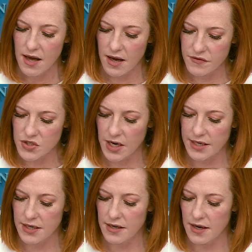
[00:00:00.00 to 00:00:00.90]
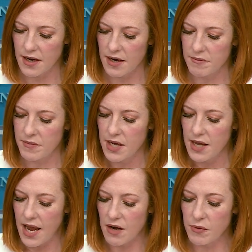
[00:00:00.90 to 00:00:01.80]
of China.
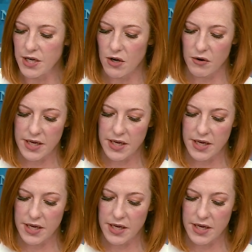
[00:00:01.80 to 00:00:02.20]
And we know